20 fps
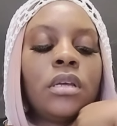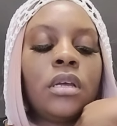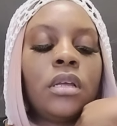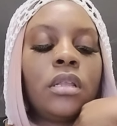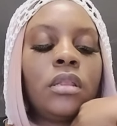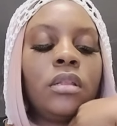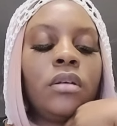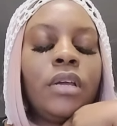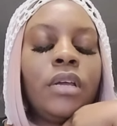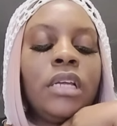
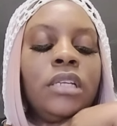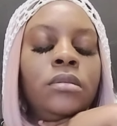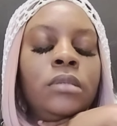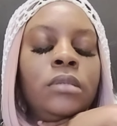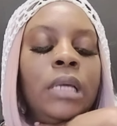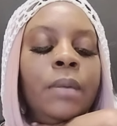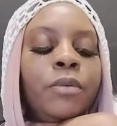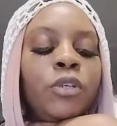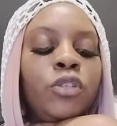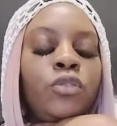They're getting some
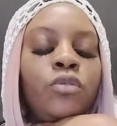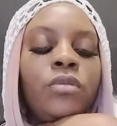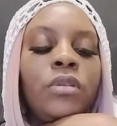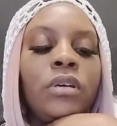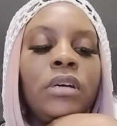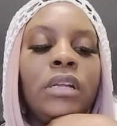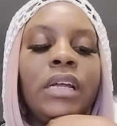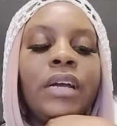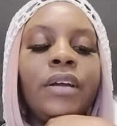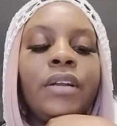type of truth
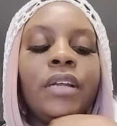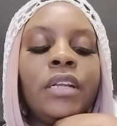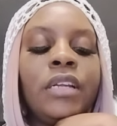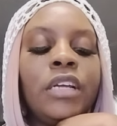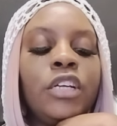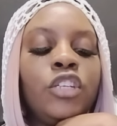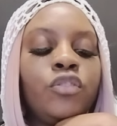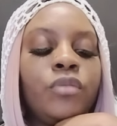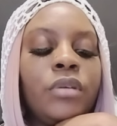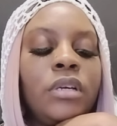or clarity in
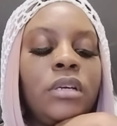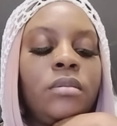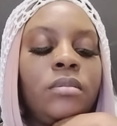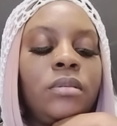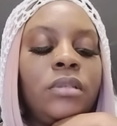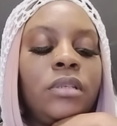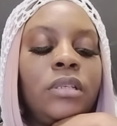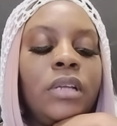their dreams.